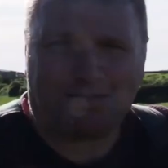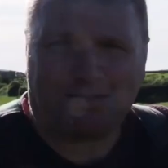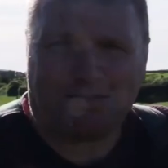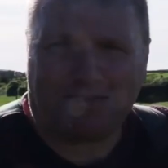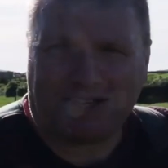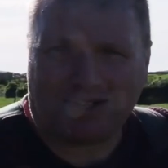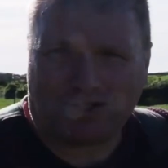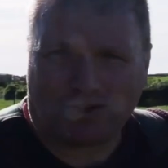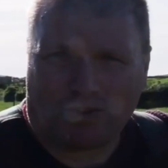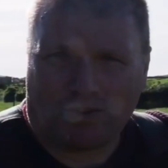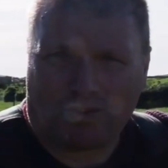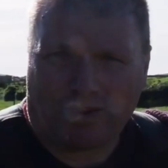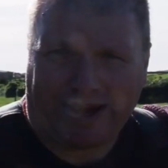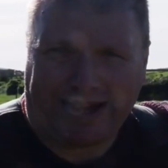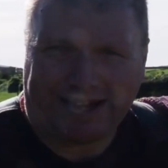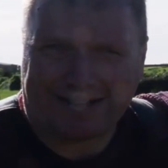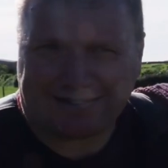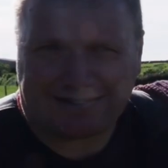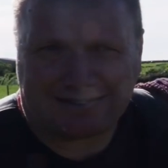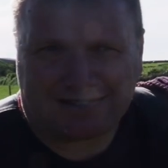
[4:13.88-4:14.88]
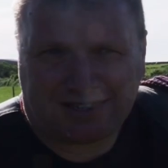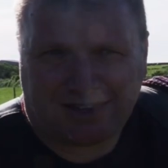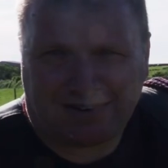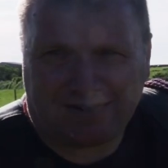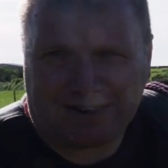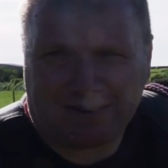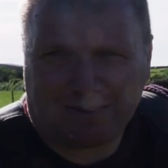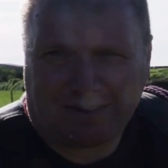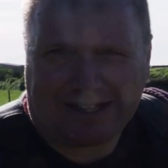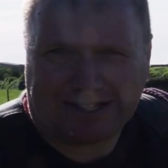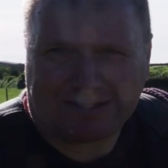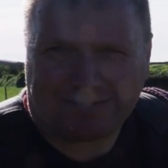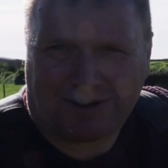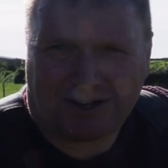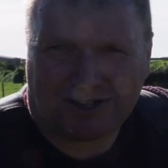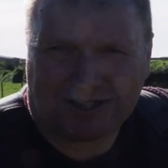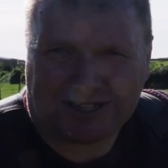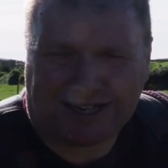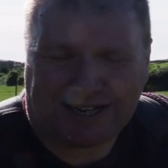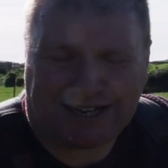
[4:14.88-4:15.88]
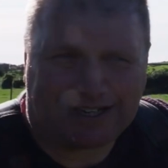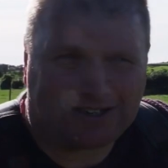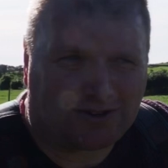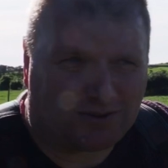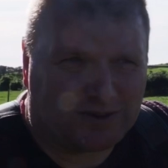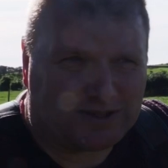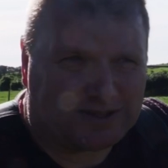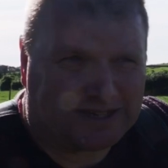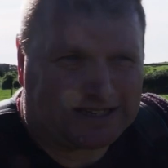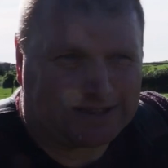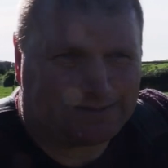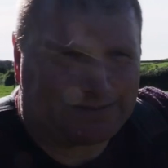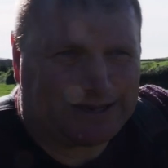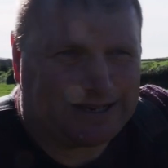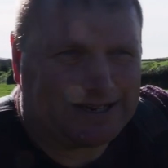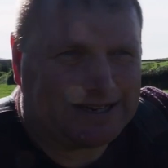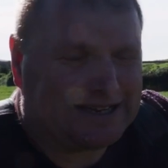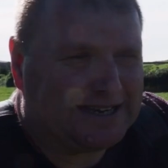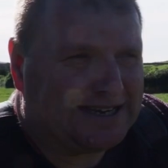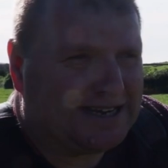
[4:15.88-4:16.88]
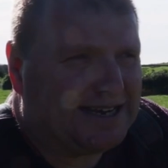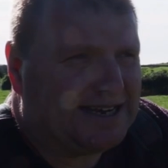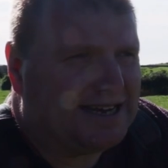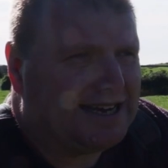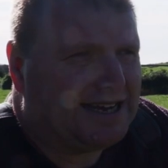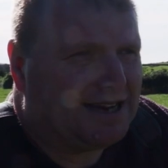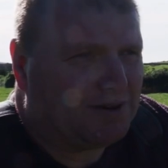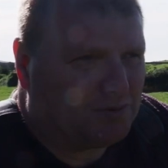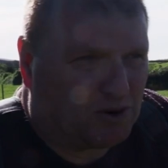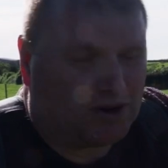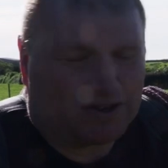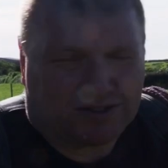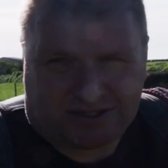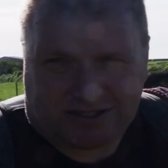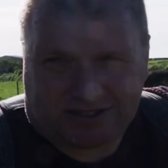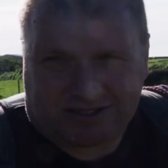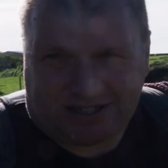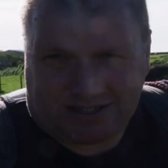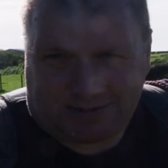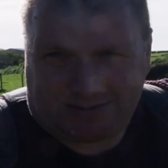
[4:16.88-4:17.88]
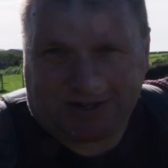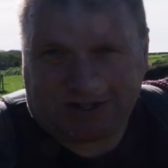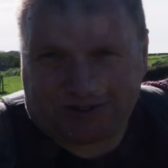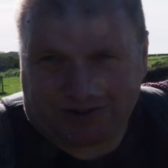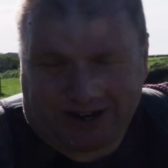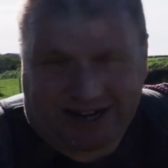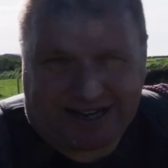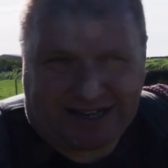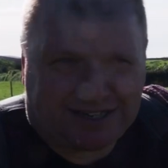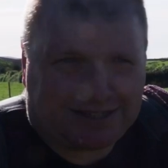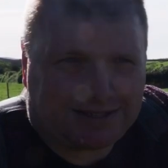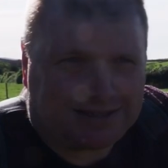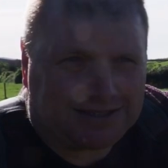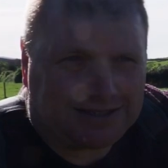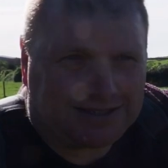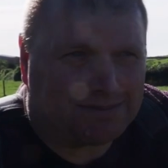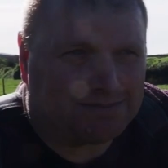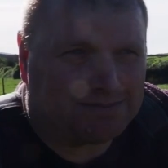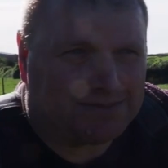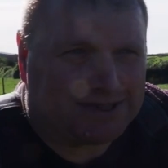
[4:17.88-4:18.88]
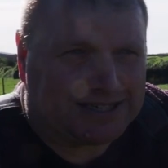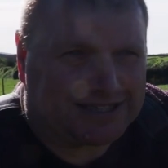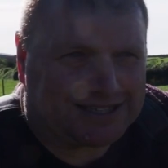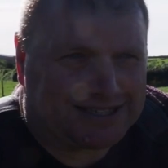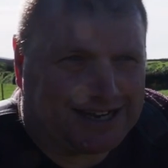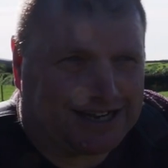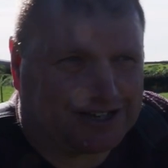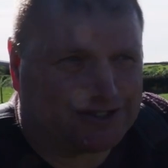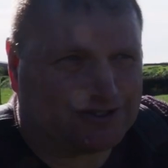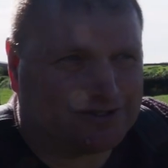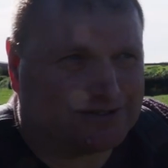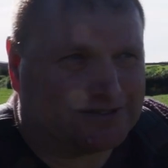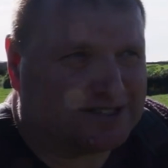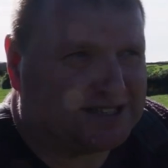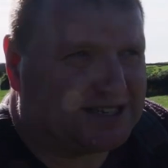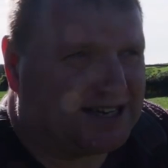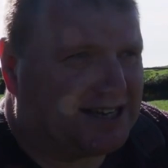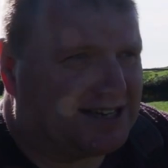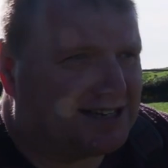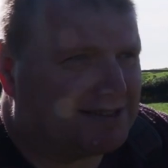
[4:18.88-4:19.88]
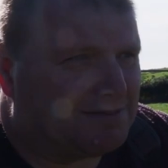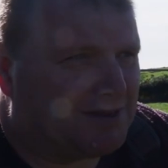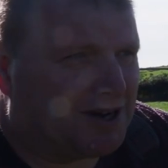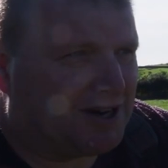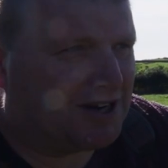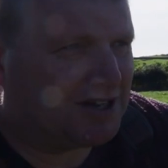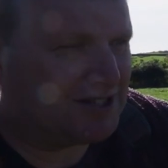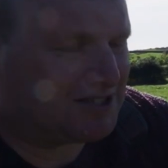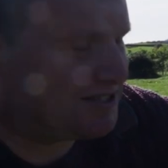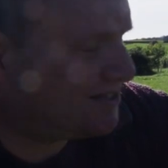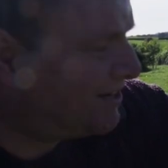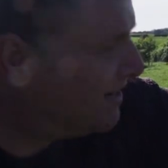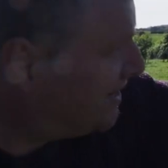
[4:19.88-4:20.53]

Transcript: It's all wet, totally wet, it's marshland, always has been. It's been drained, but its natural state is marsh.